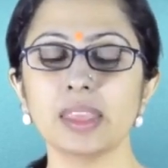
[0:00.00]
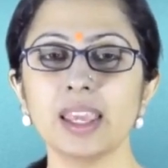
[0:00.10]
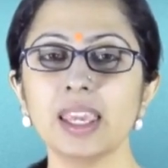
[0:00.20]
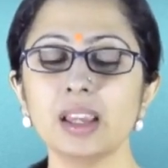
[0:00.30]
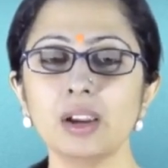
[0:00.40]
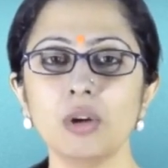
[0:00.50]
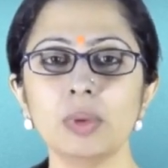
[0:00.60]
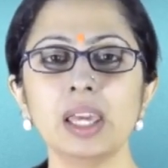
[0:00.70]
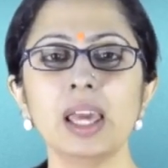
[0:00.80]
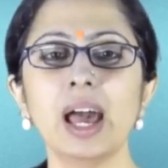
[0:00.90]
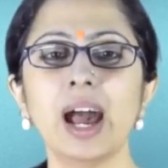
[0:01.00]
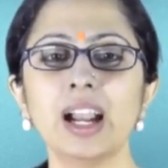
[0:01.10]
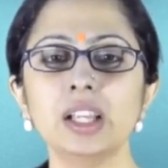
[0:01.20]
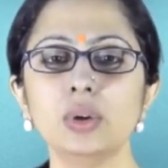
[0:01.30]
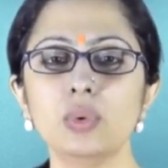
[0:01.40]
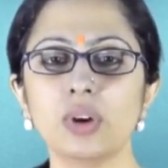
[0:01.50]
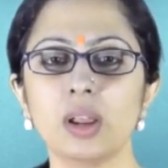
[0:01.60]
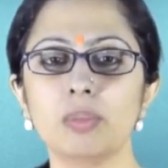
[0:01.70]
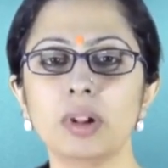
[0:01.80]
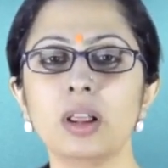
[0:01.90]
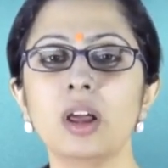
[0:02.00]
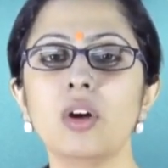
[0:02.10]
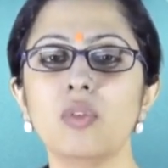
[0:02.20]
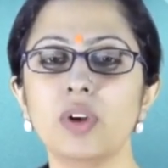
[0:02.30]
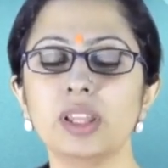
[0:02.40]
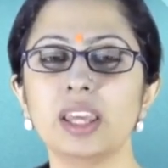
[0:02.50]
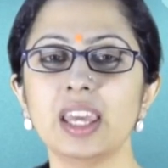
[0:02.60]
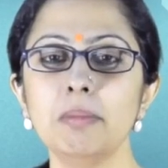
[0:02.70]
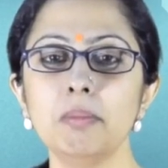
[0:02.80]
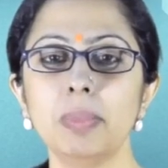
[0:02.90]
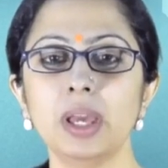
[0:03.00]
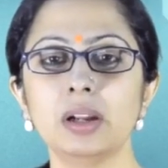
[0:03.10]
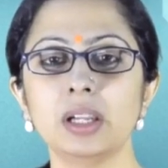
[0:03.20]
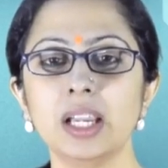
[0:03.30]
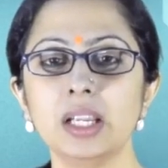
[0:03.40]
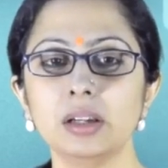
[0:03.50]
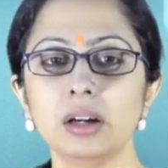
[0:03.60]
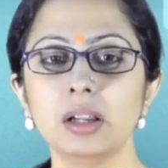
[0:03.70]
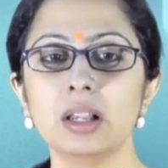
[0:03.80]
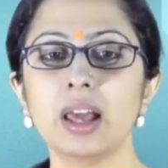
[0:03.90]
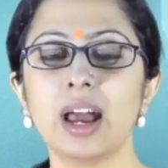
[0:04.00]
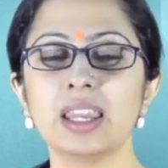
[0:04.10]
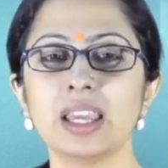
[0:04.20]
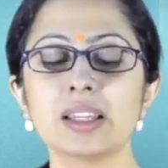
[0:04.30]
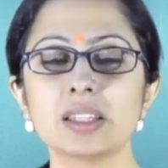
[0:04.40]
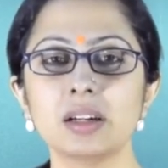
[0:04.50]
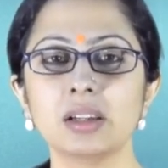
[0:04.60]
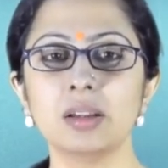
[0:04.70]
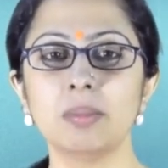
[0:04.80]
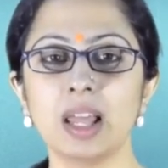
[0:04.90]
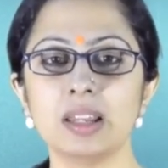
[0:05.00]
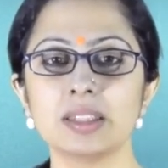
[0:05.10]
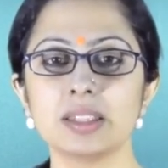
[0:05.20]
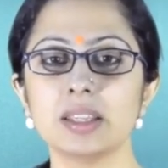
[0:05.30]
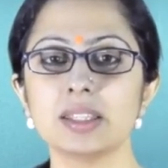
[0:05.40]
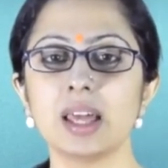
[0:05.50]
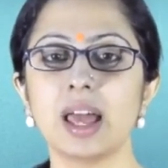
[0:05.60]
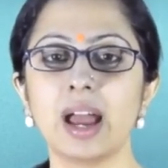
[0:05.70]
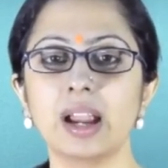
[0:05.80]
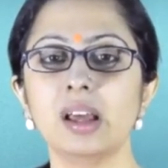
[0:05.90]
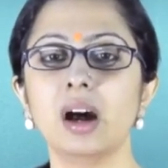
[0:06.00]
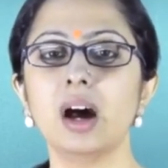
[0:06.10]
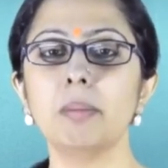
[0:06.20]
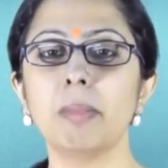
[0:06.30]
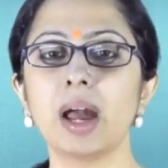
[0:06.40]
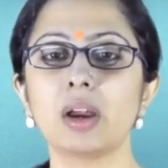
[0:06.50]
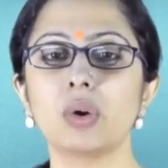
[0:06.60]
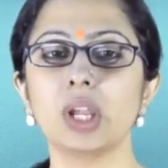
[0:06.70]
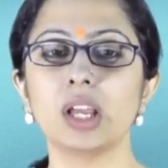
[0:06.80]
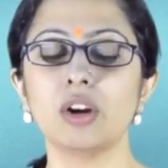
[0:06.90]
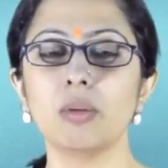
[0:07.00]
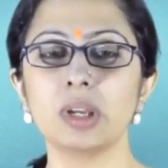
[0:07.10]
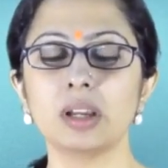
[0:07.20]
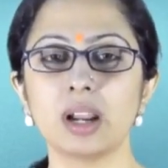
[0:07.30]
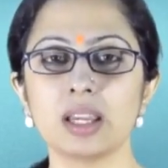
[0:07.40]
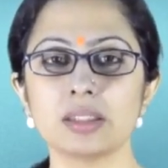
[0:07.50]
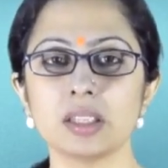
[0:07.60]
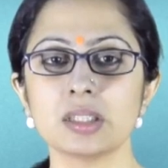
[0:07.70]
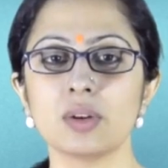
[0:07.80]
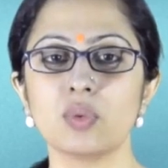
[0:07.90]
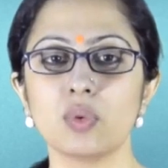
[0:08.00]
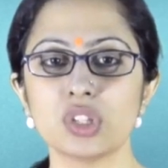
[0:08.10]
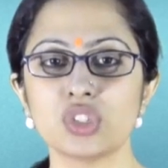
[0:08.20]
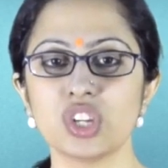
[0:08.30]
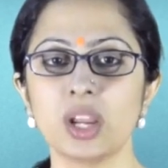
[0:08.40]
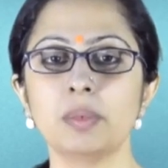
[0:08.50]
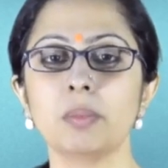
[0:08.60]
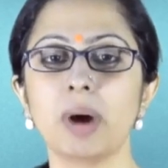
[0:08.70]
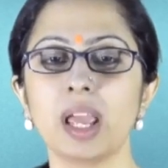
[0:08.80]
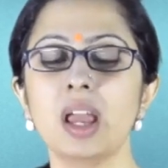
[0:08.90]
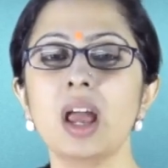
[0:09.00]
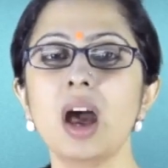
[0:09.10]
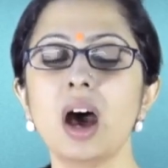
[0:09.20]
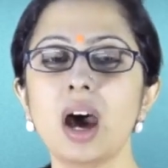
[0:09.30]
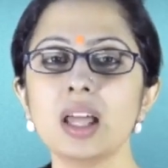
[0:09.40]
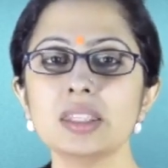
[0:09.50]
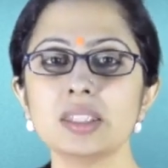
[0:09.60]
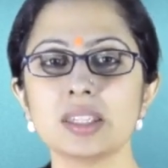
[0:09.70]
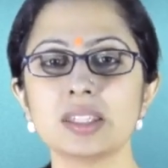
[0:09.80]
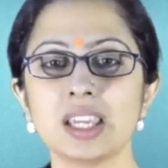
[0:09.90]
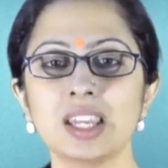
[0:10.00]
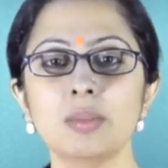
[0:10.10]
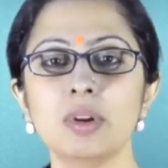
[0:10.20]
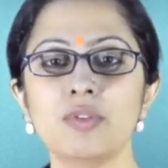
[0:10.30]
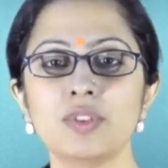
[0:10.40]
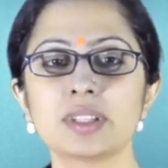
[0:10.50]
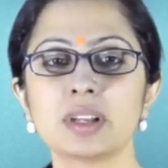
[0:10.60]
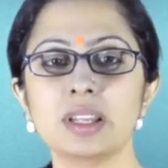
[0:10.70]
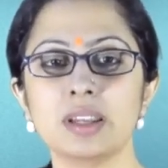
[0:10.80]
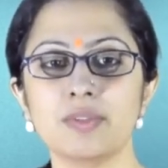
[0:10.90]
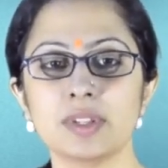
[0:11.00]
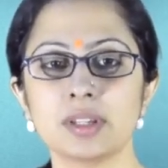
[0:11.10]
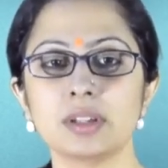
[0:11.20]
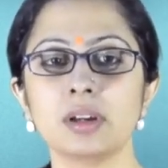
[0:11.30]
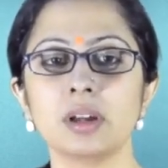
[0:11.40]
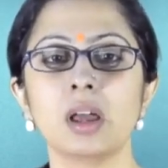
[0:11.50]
The economy had to grapple with impaired internal and external balances, and a macroeconomic crisis was shaped by unsustainable fiscal deficit,